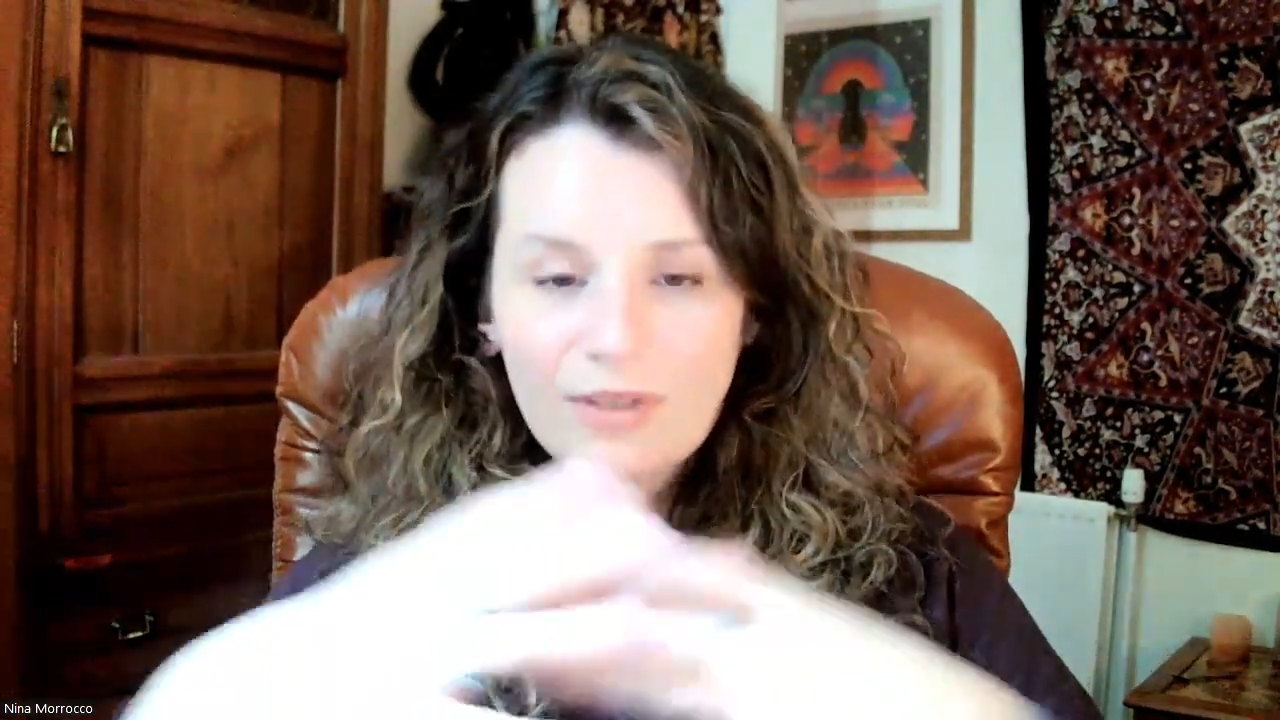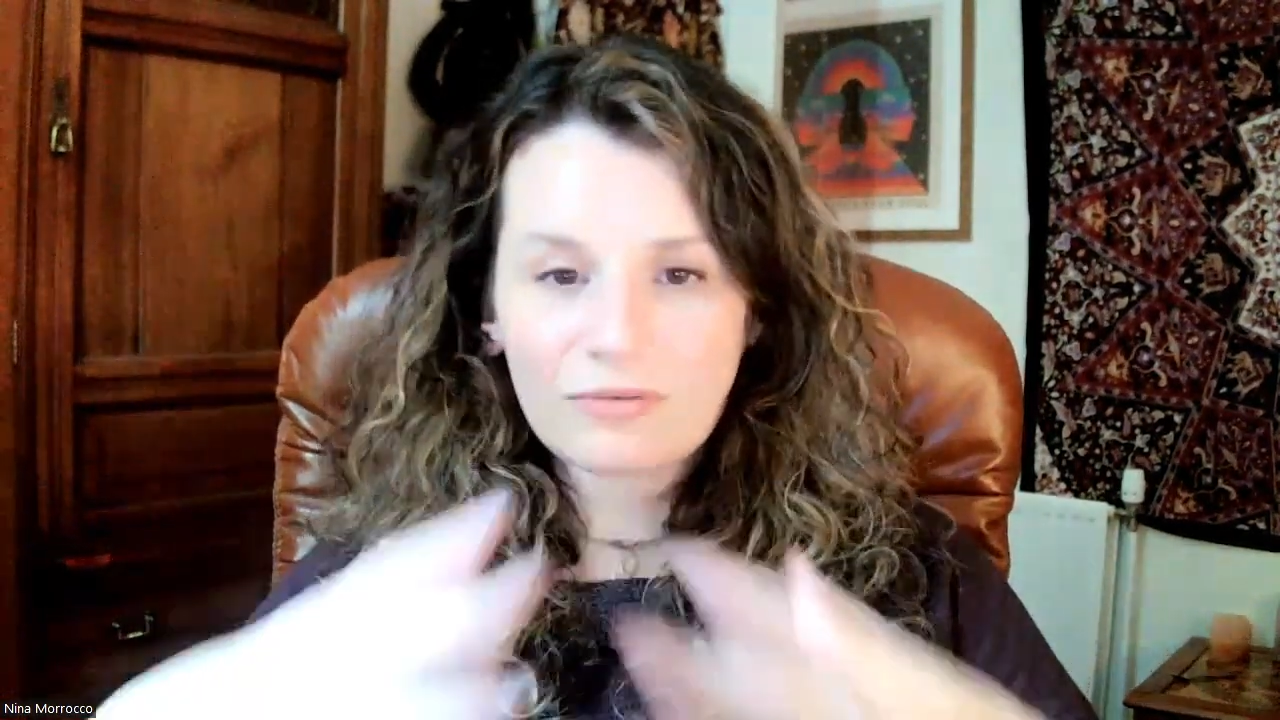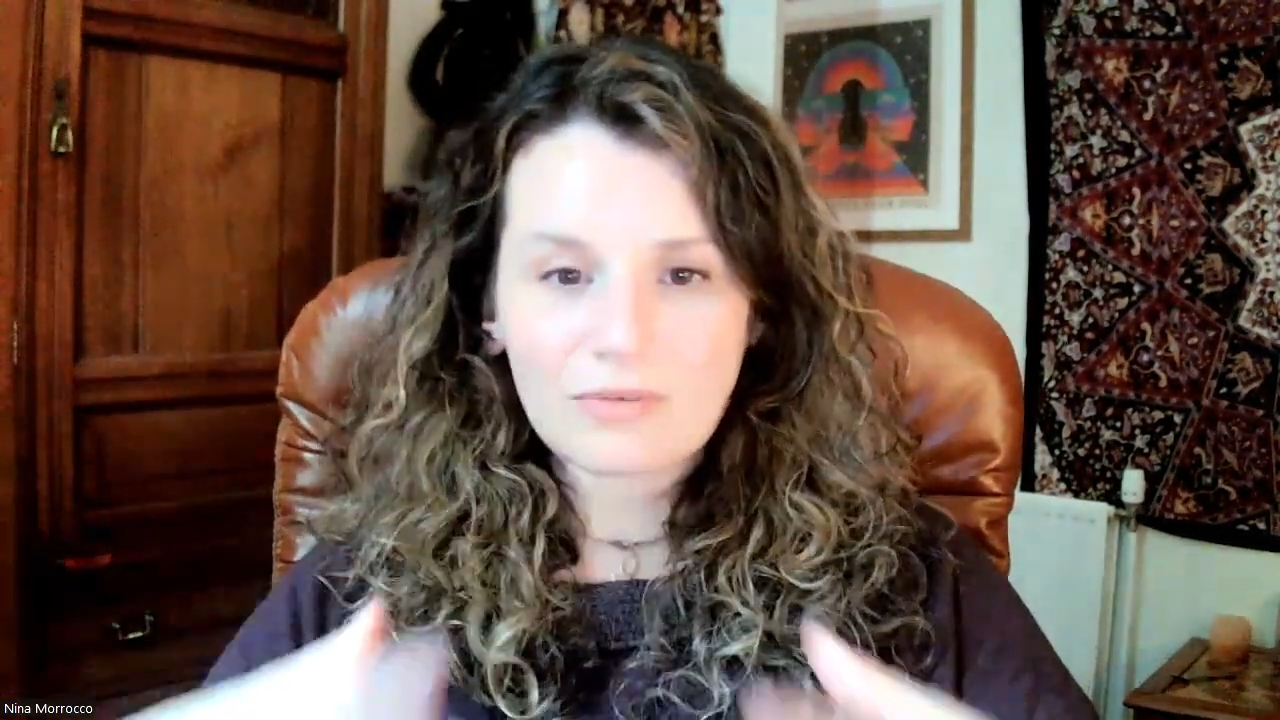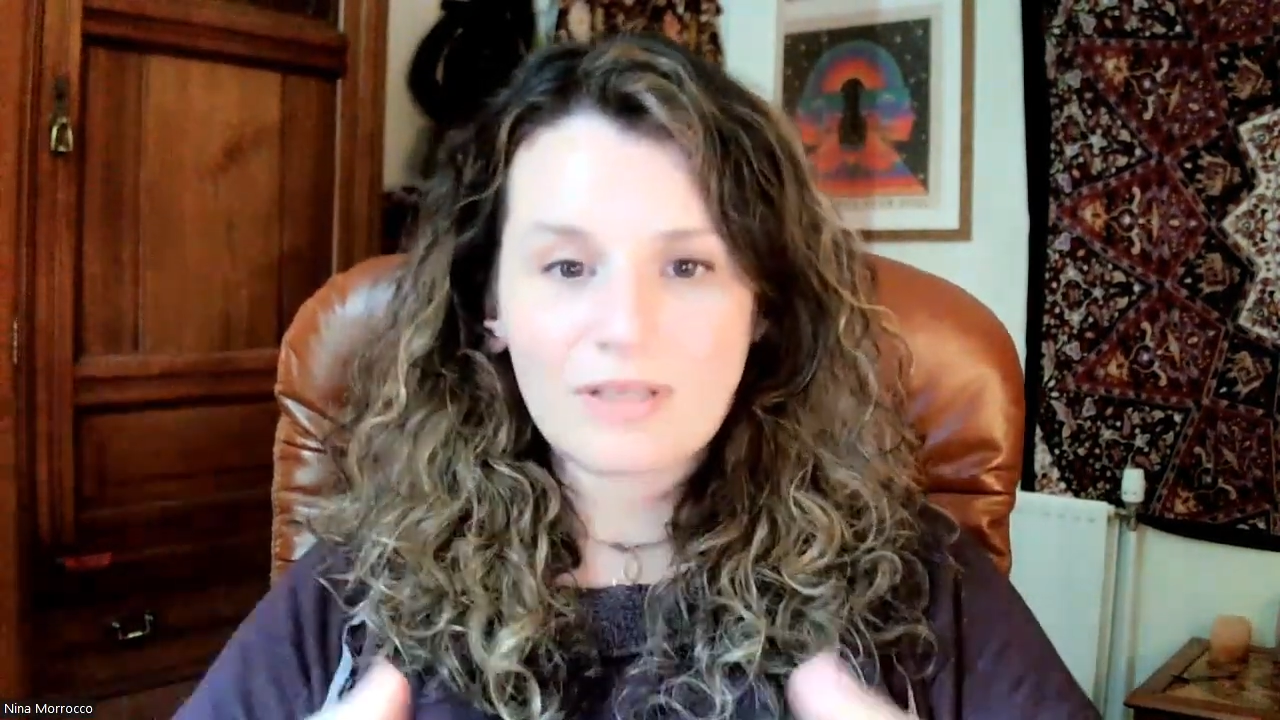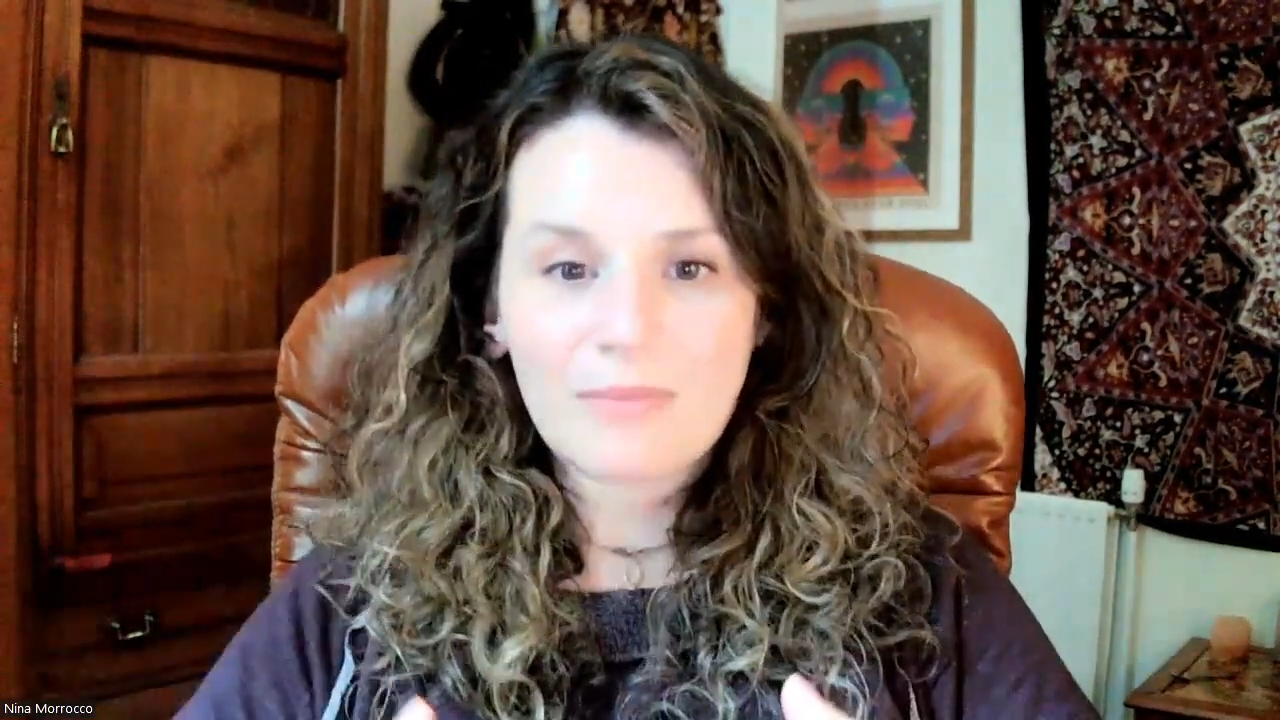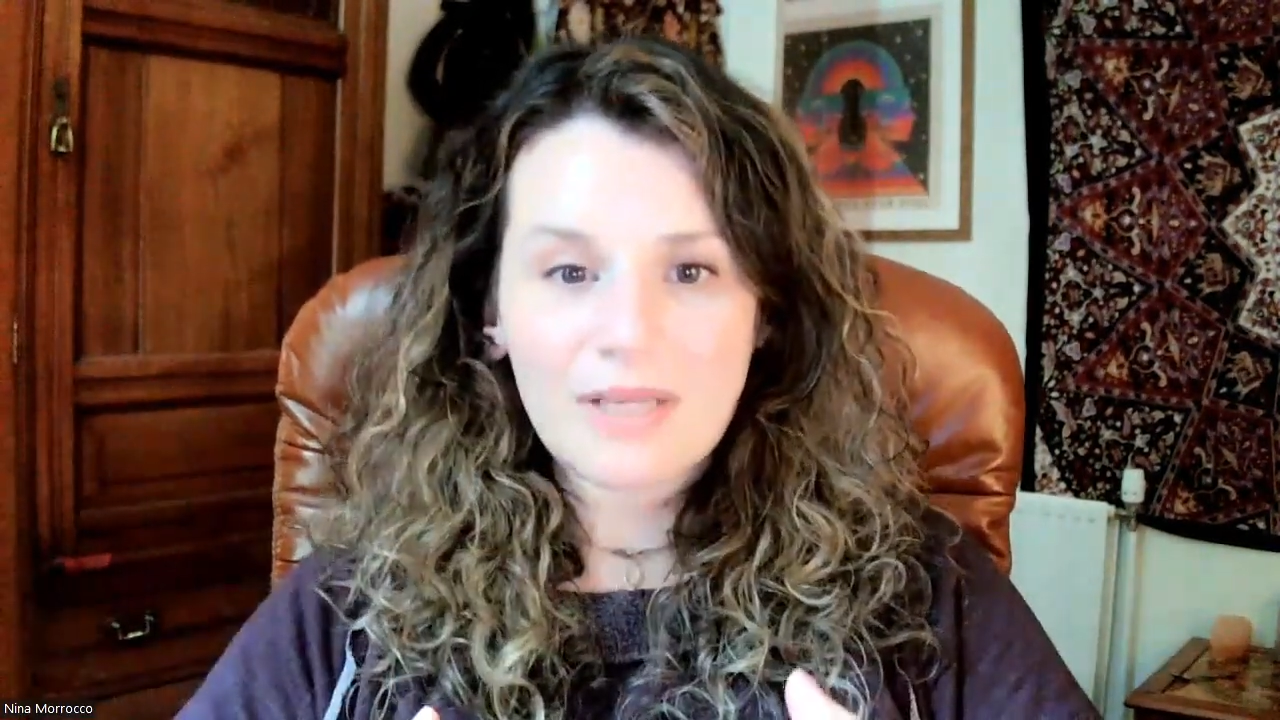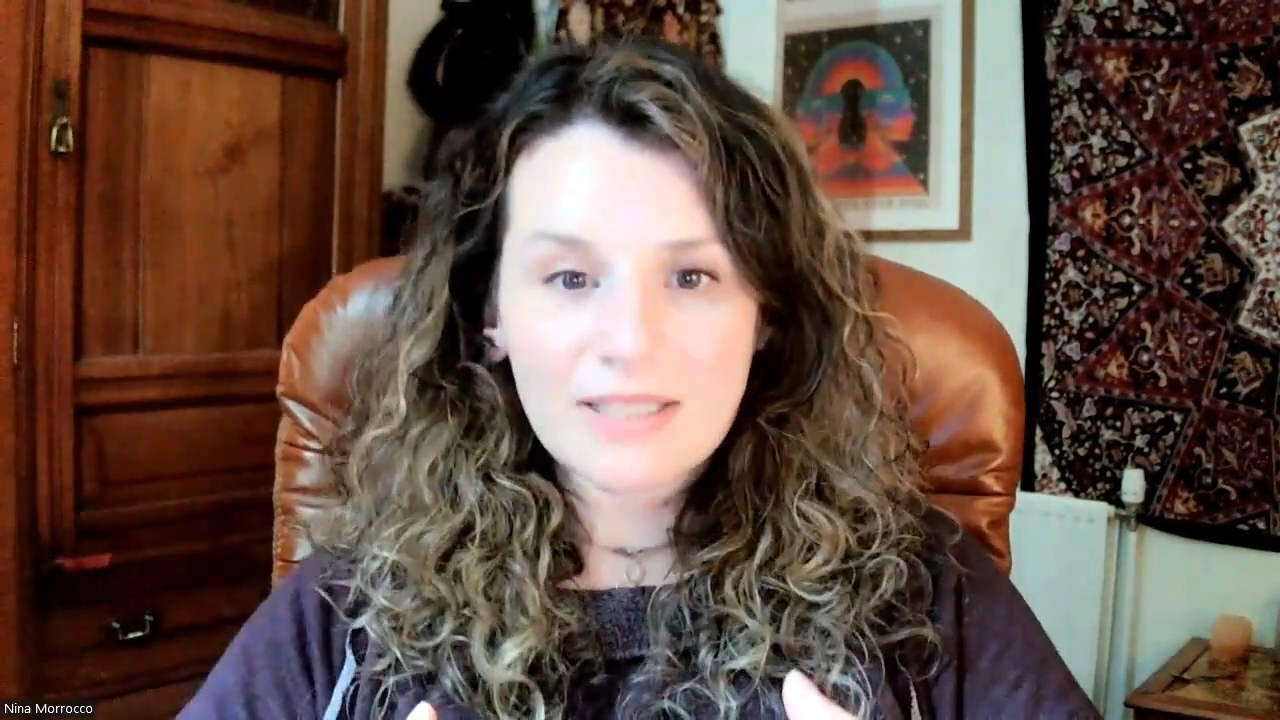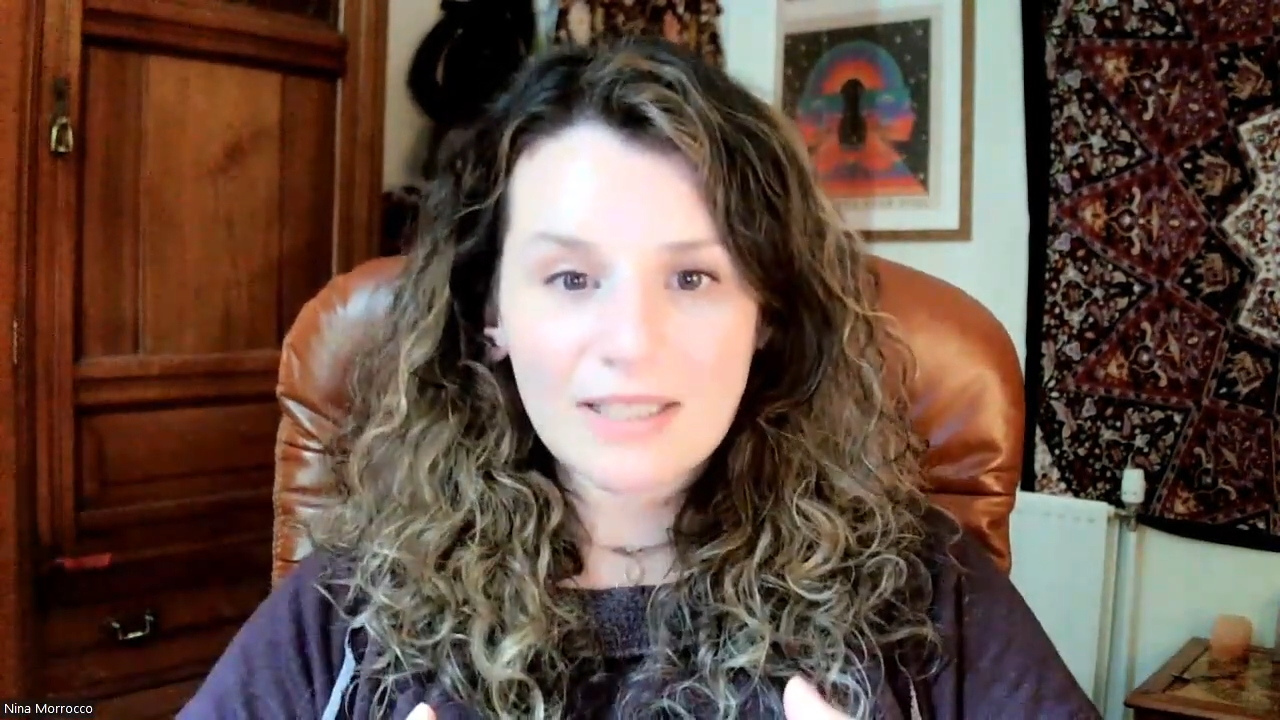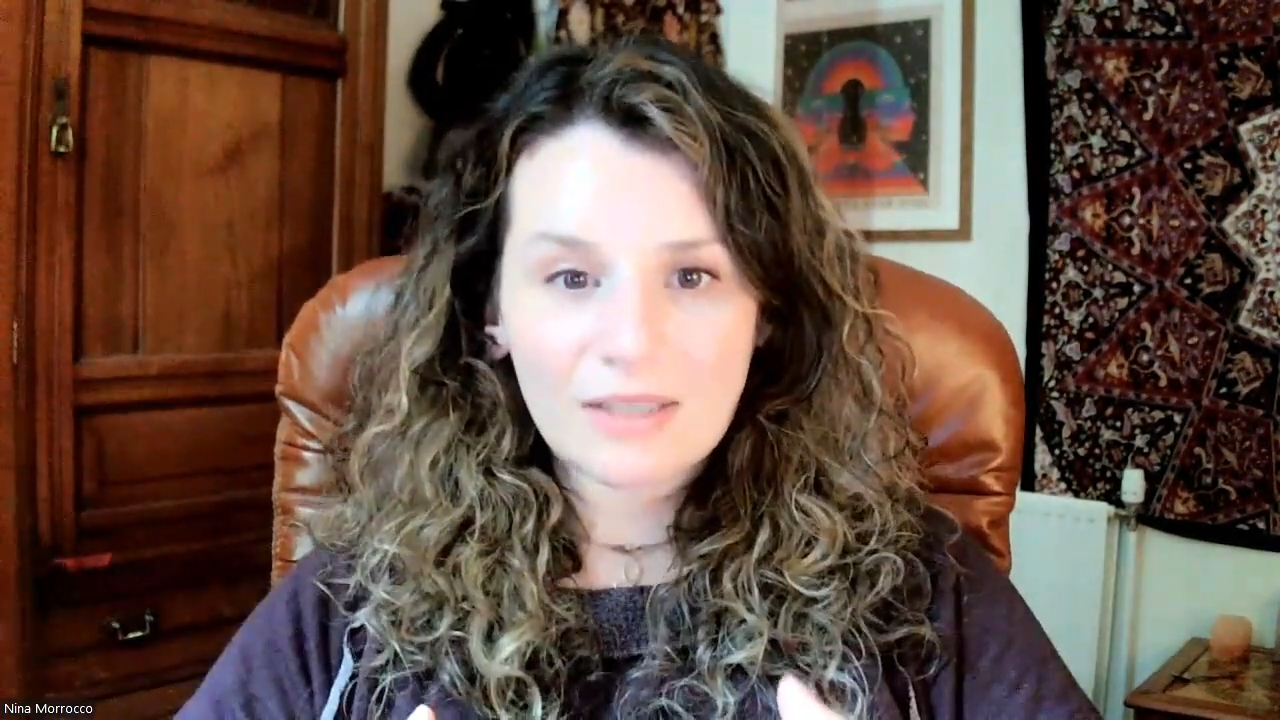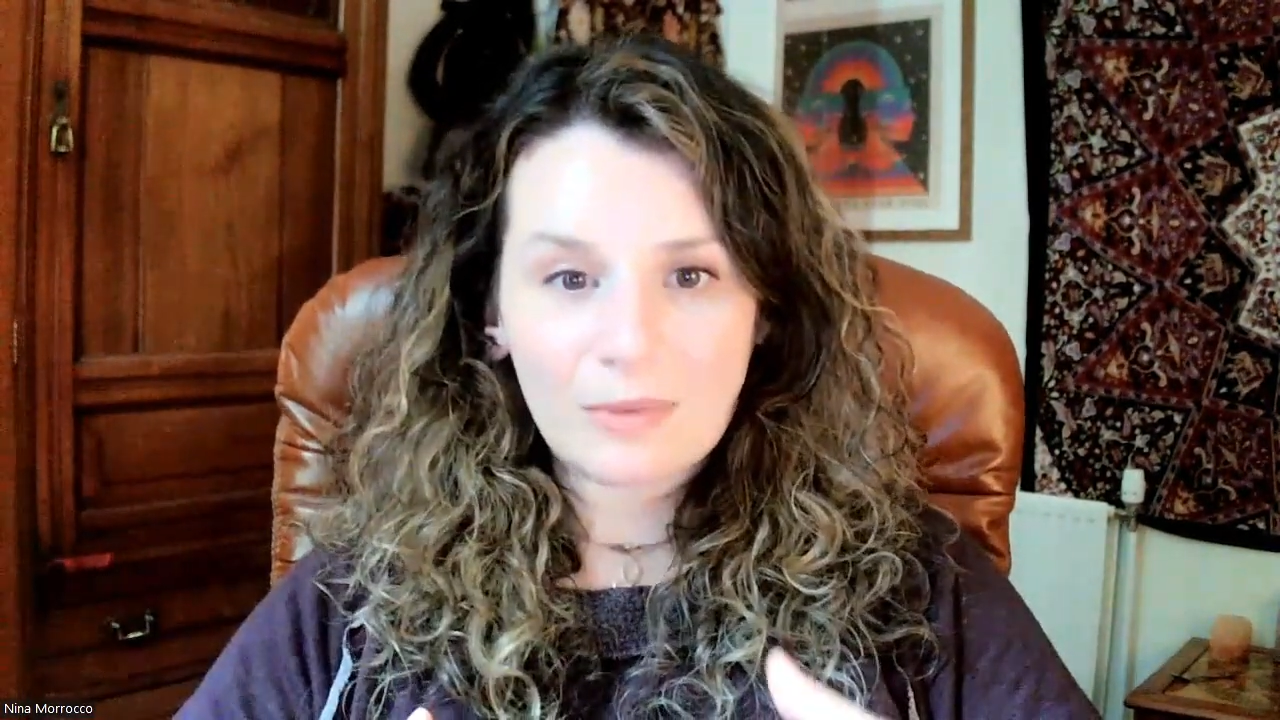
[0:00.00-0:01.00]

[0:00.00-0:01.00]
it's really amazing